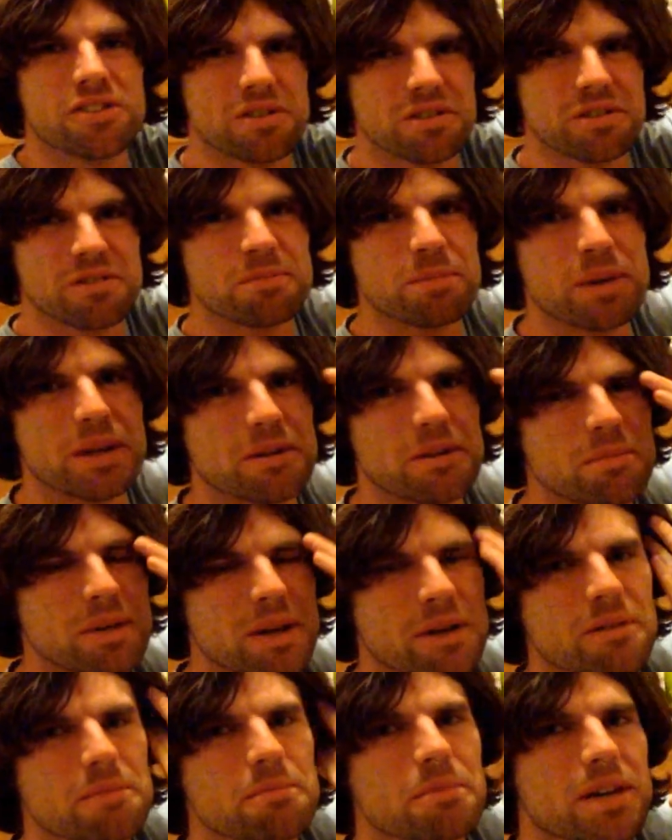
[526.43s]
should have been
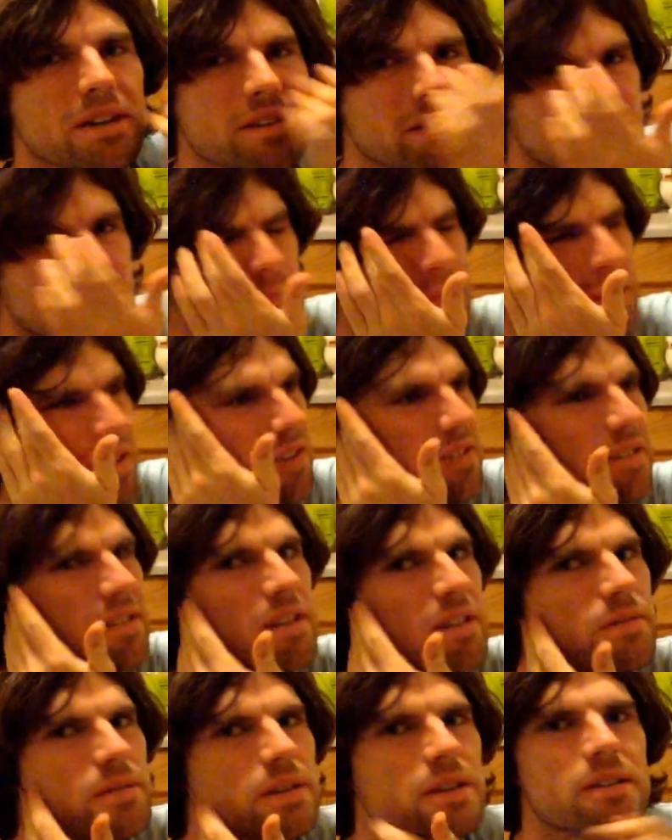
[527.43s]
about a month, but it's
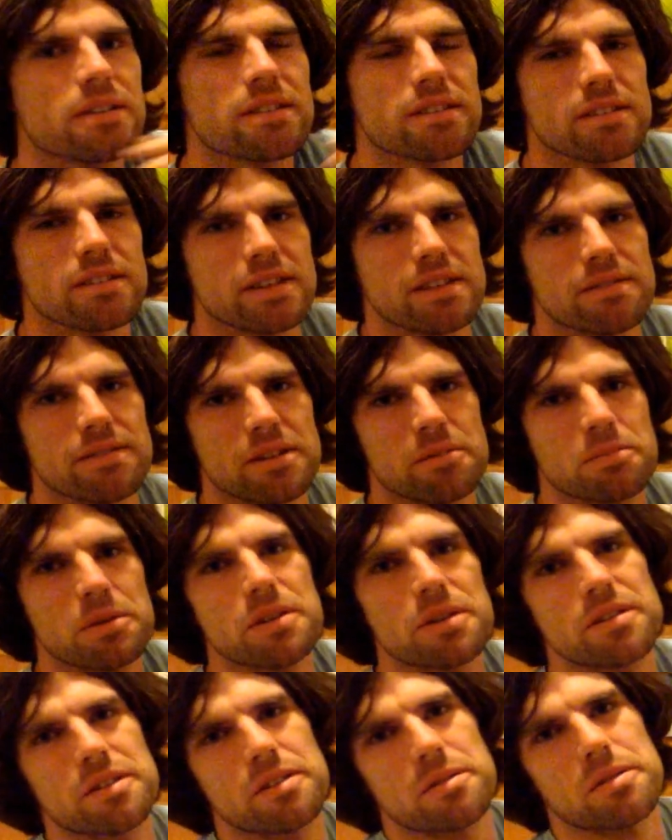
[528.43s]
difficult to leave it
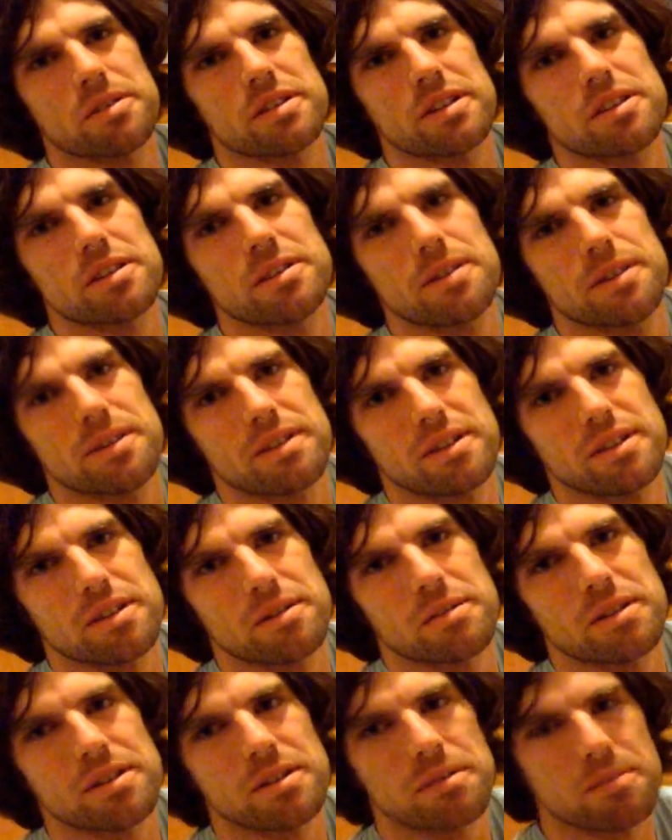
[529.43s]
because it's really good and then
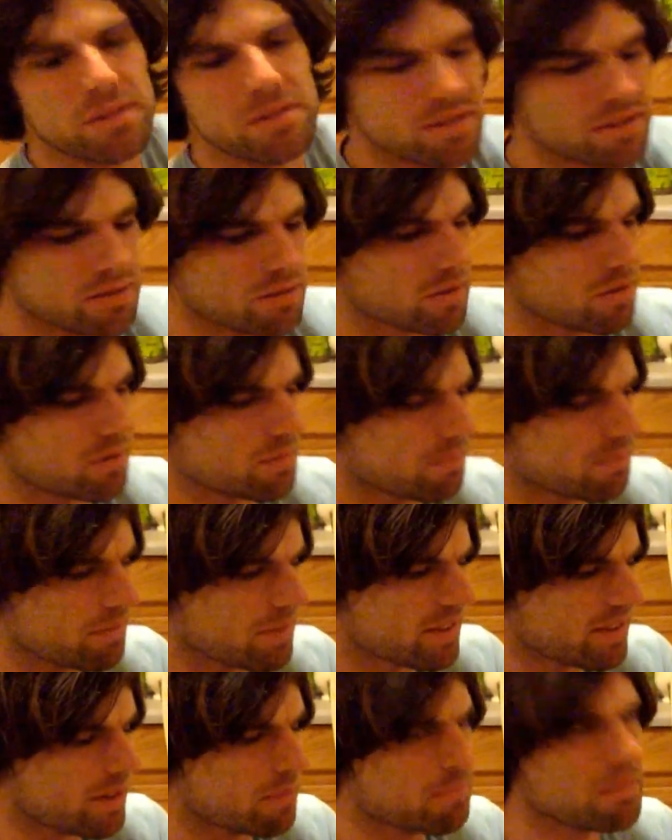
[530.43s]
you end up just sort of
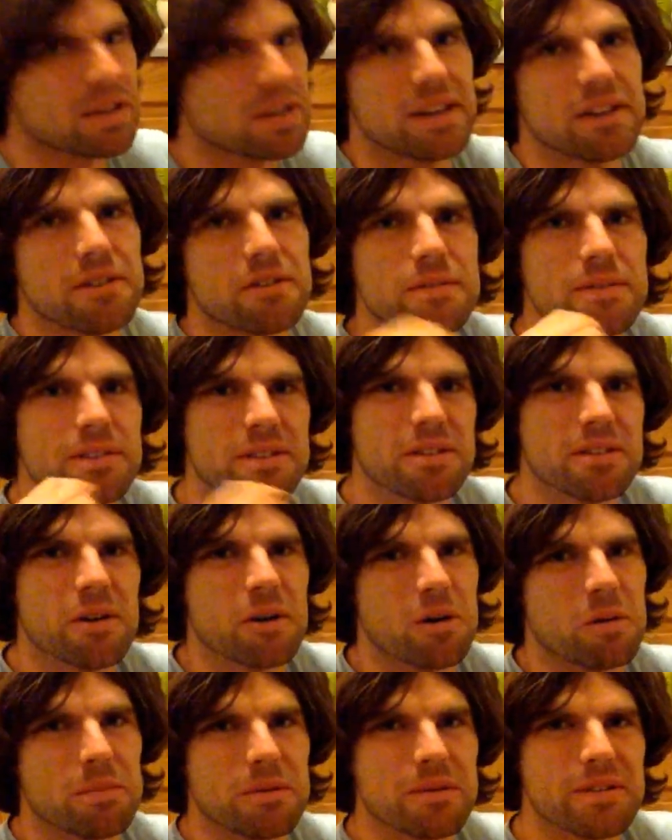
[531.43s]
sipping it off the
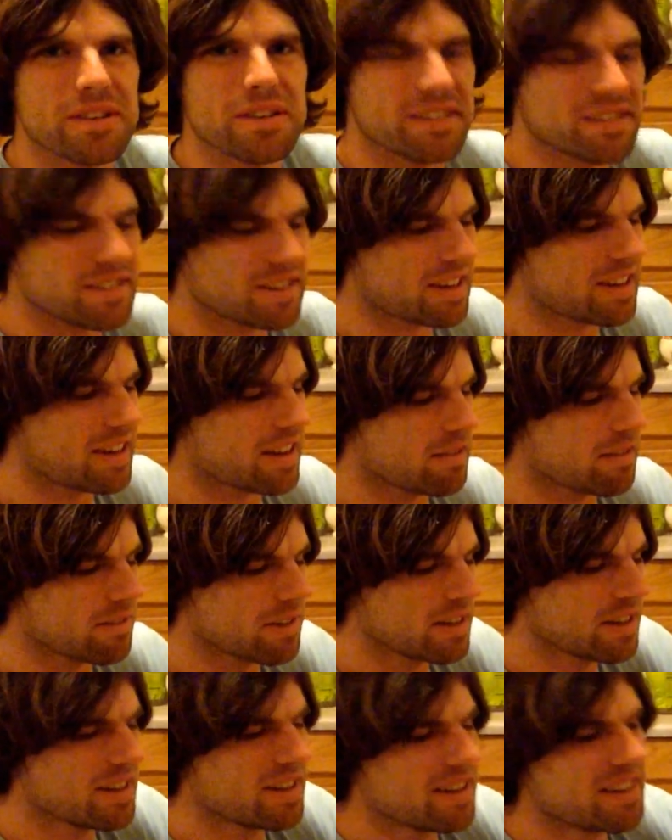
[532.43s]
top, or at least I have.
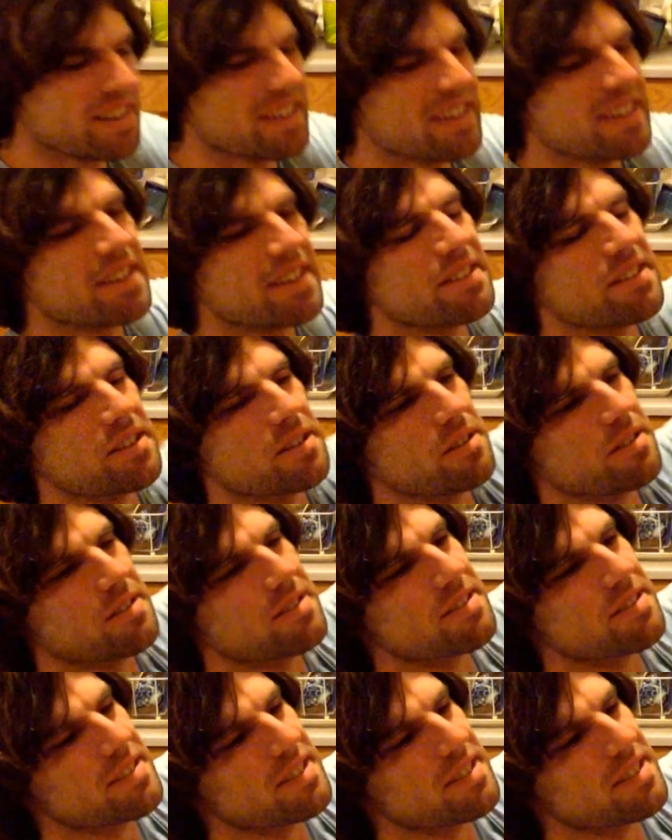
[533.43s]
So